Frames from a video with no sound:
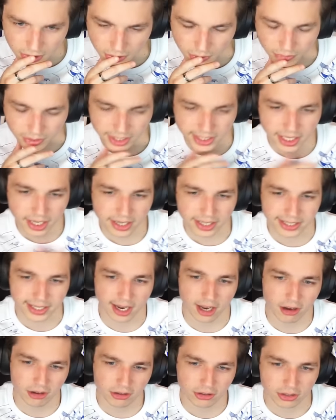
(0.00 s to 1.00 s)
they kind of
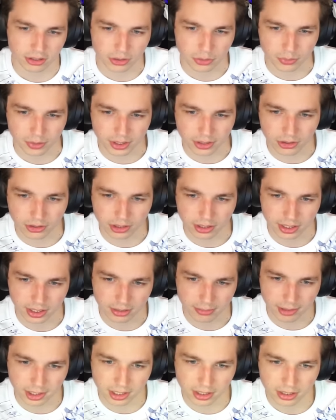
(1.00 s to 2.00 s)
countered Queen
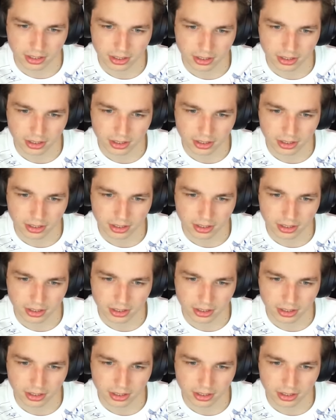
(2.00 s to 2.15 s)
Otohime.